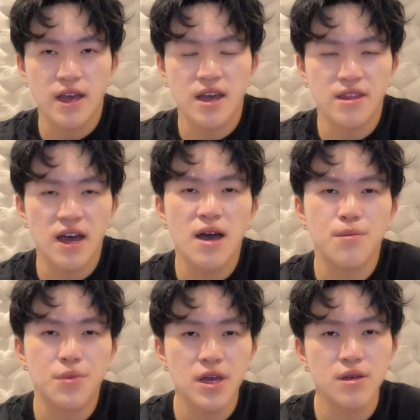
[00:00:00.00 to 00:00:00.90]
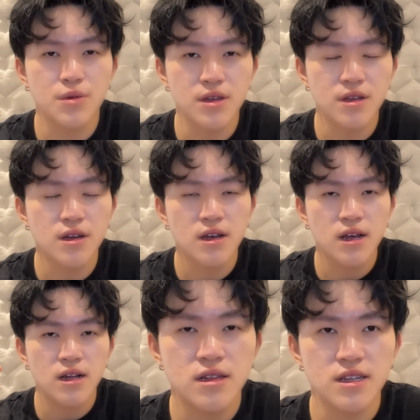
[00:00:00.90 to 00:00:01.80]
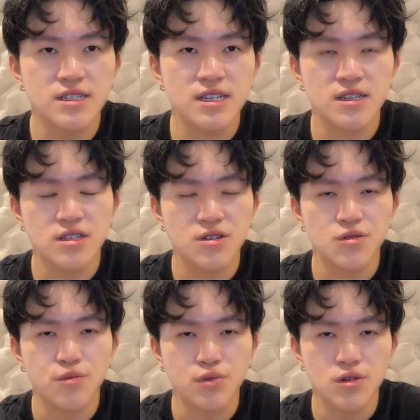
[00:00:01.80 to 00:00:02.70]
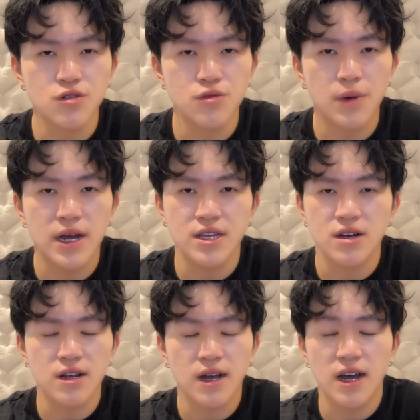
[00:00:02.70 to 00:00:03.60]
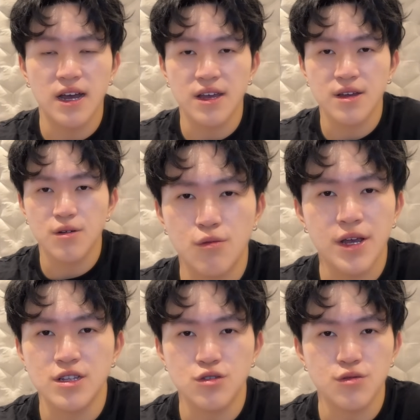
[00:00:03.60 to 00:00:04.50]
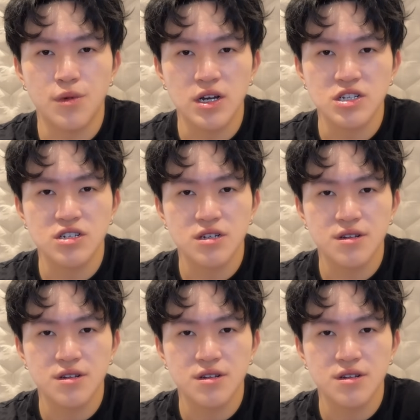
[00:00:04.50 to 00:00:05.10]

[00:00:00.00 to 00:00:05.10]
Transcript: and that baby listened to Blue by Young Kai way too much.